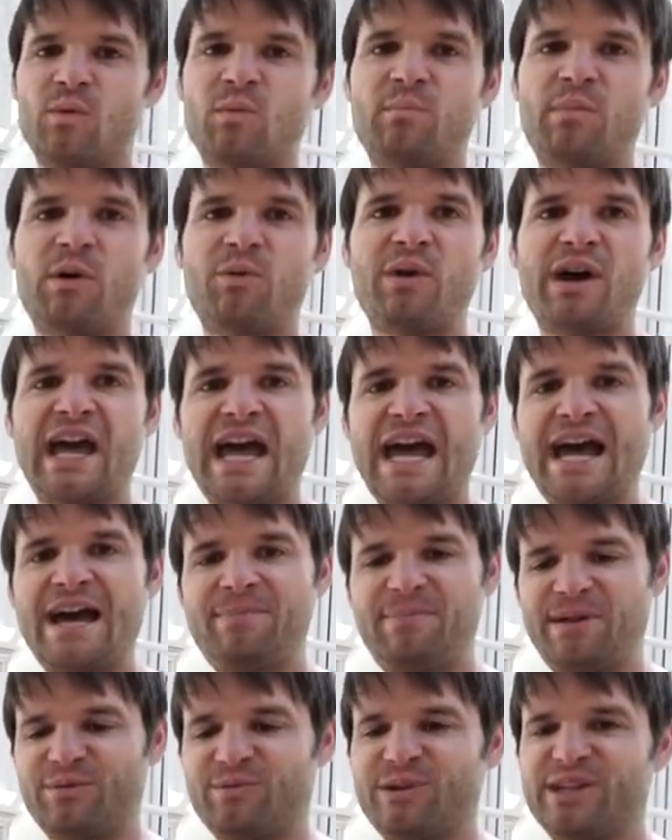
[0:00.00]
But what
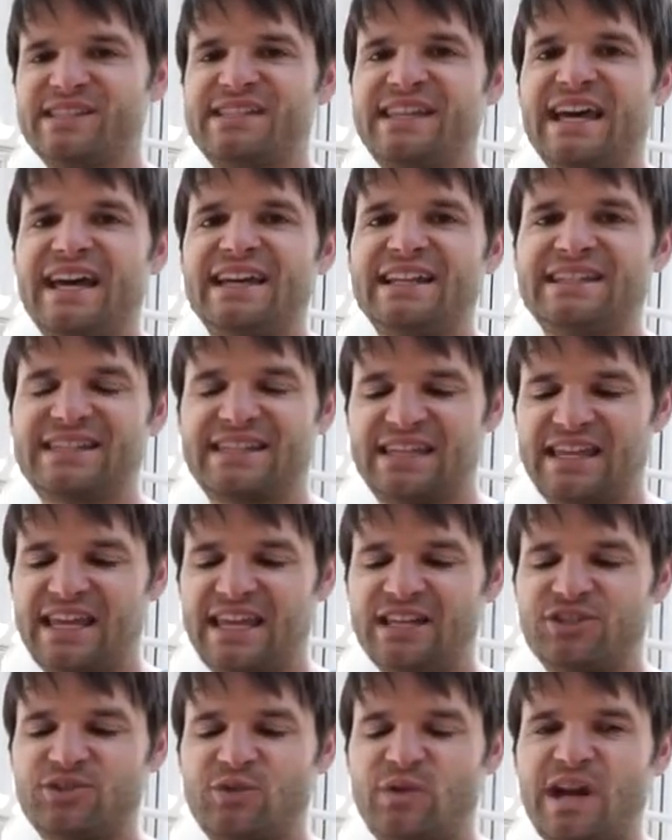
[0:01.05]
happened was that
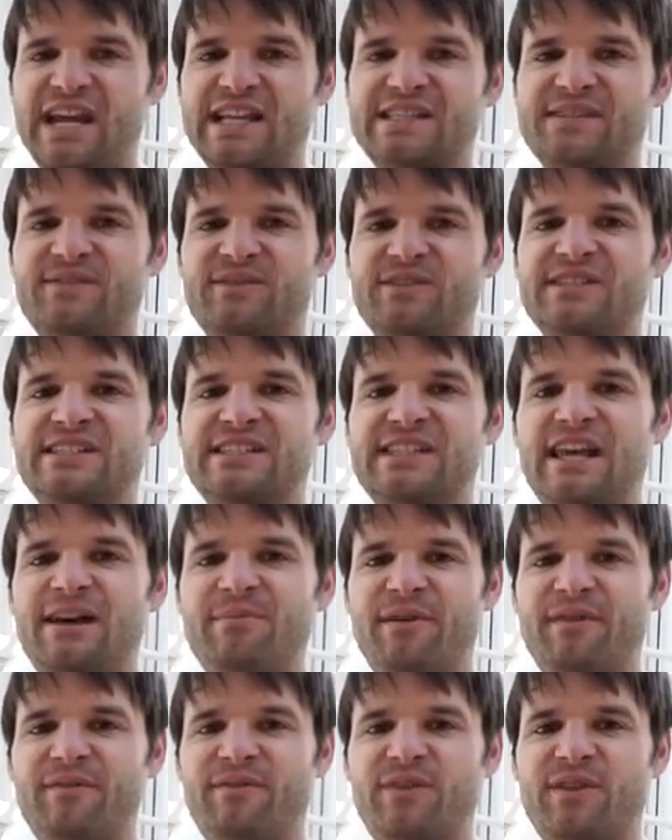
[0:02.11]
it transfers
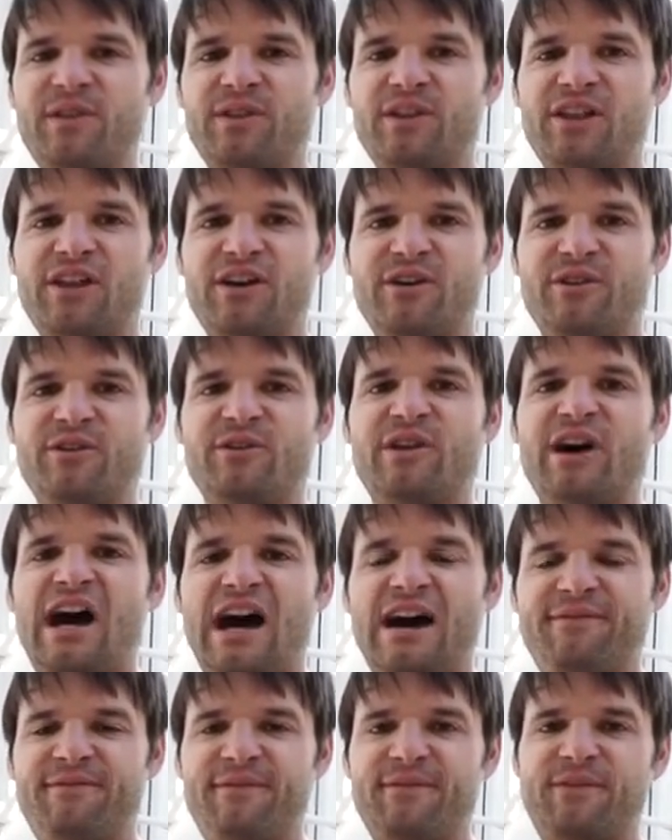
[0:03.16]
some of the load
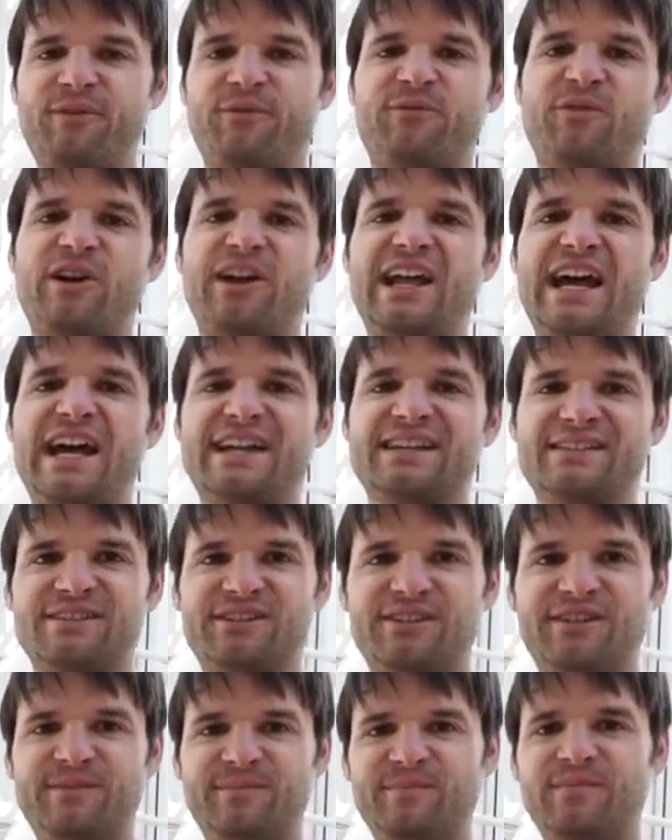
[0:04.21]
off of the front
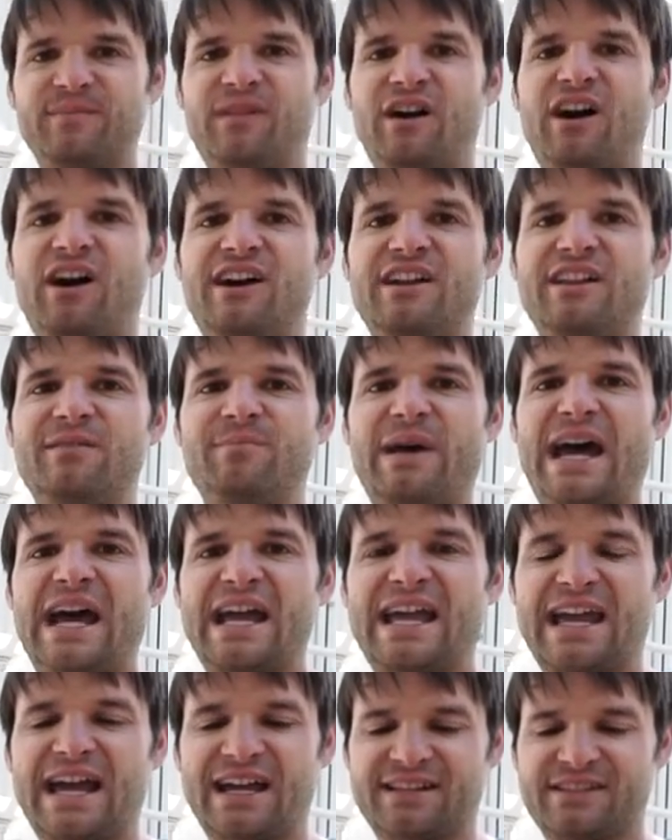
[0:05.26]
axle onto the
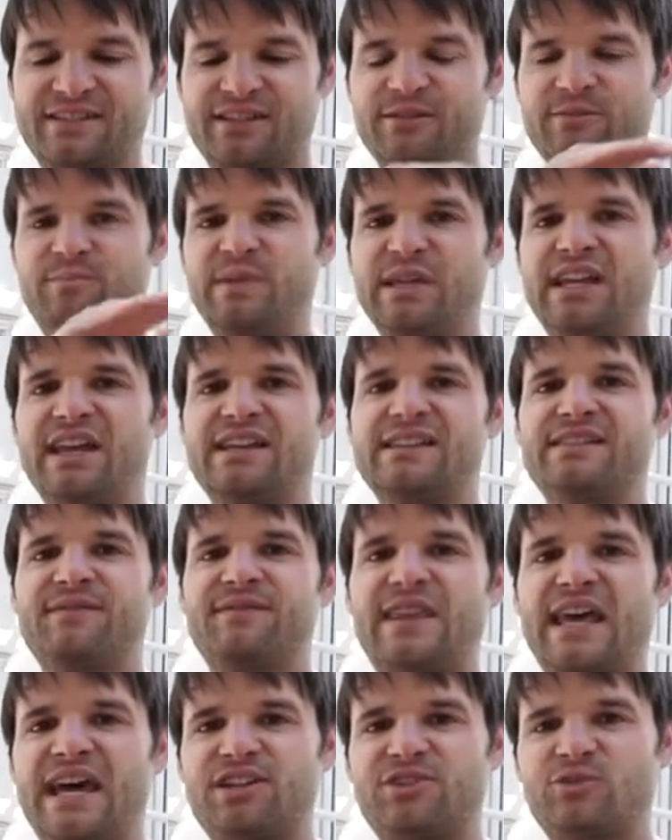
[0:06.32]
back axle because of
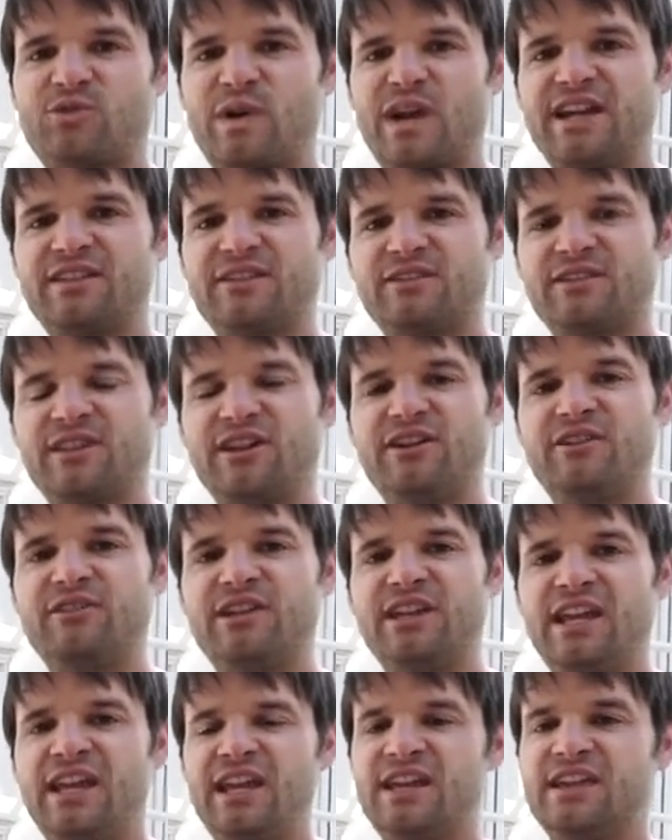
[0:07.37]
that trailer load.
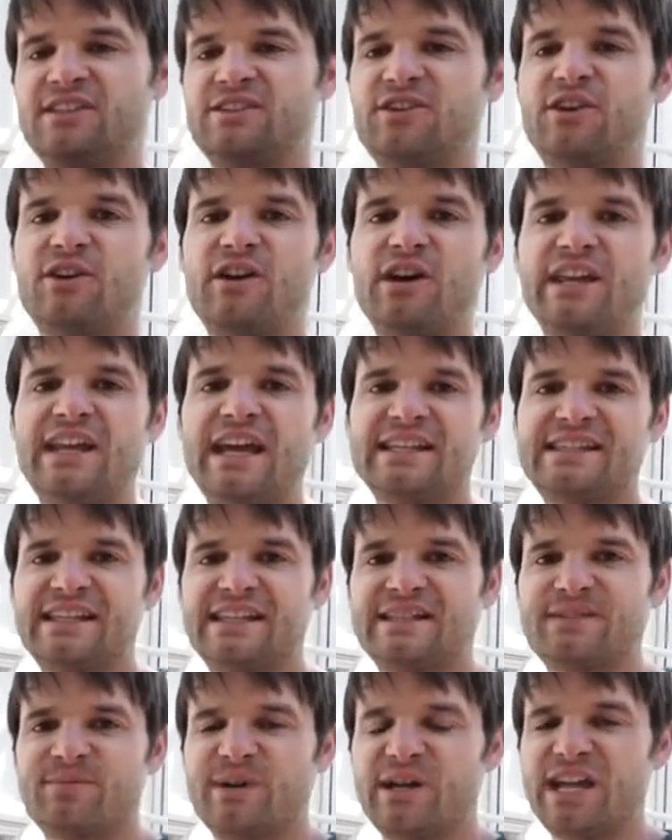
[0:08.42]
So in
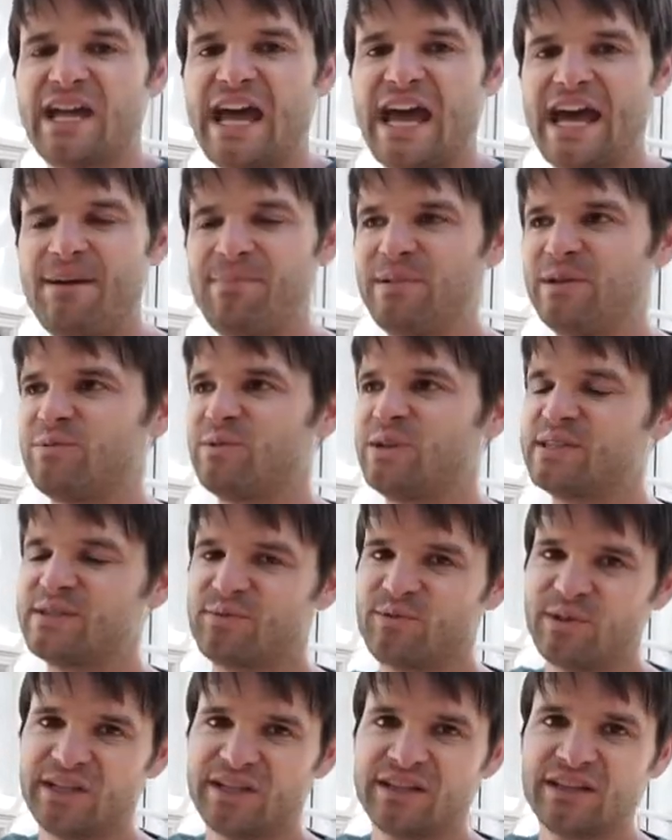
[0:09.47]
essence, what happened was
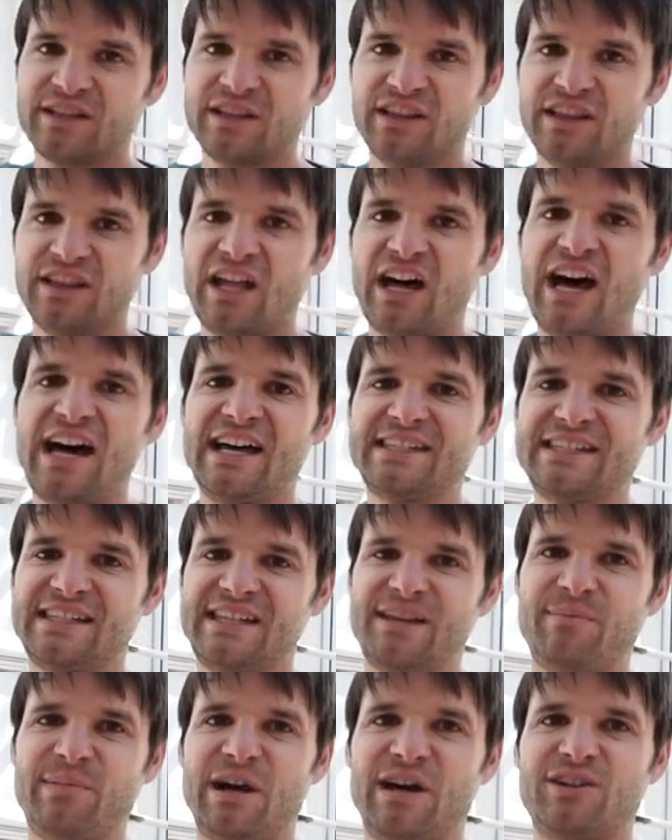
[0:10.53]
we lost
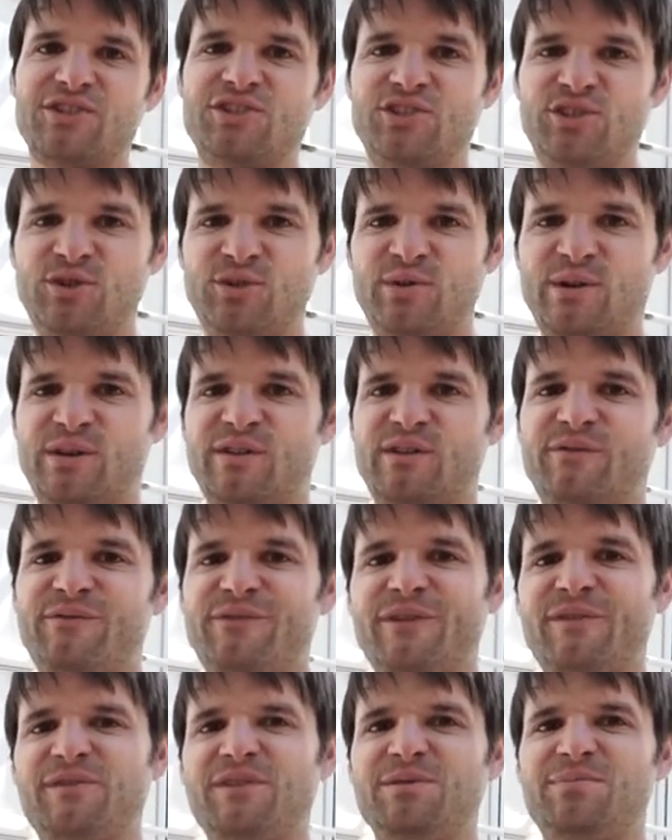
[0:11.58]
about
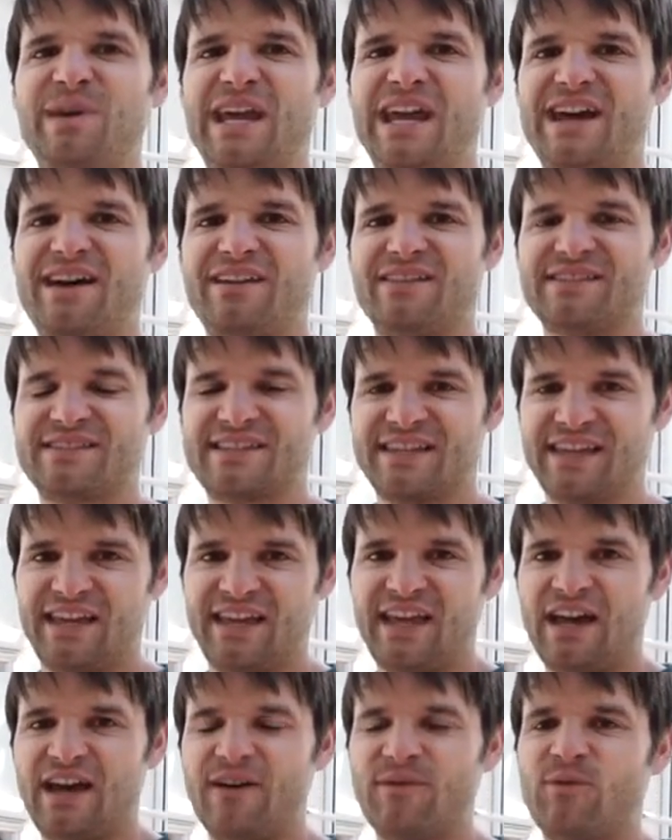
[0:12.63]
250 pounds
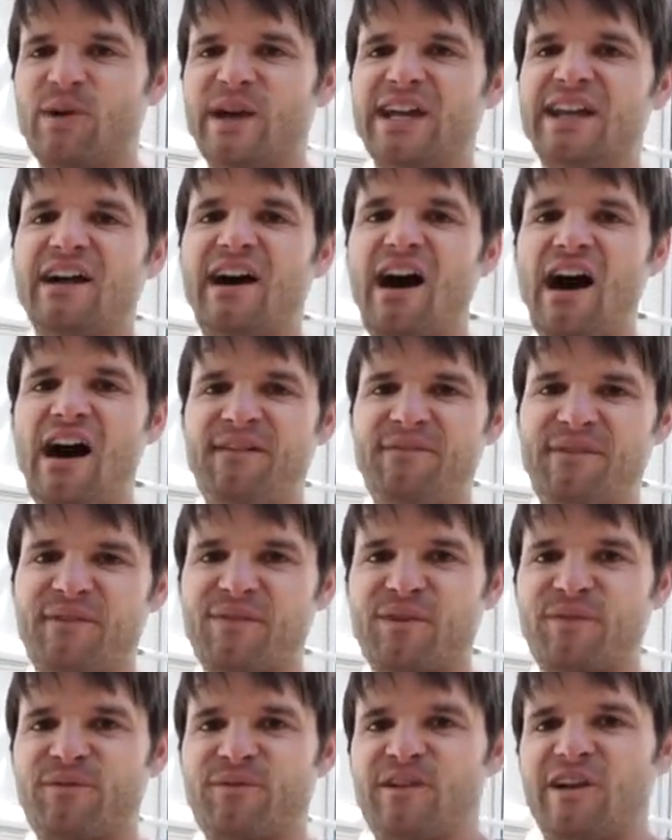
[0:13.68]
of weight off of
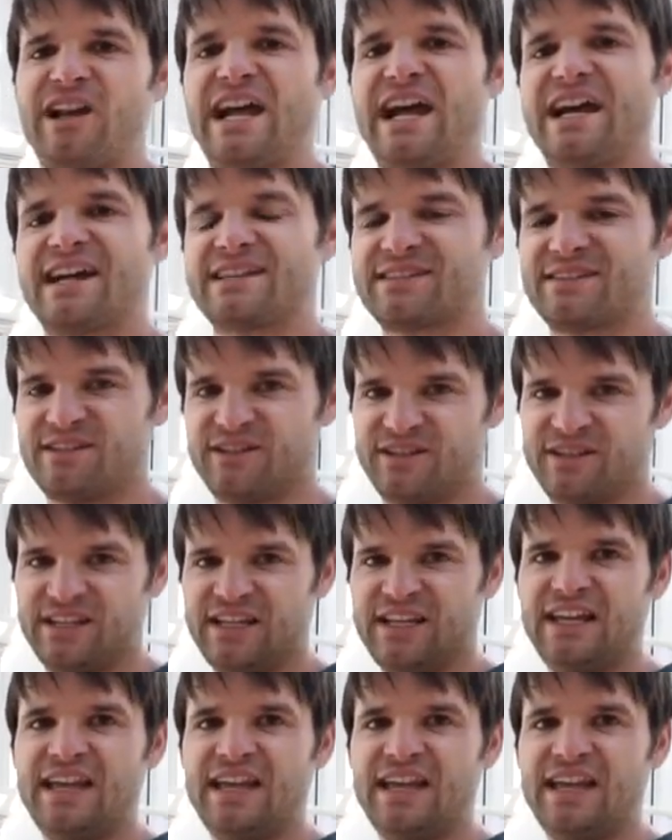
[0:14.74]
the front axle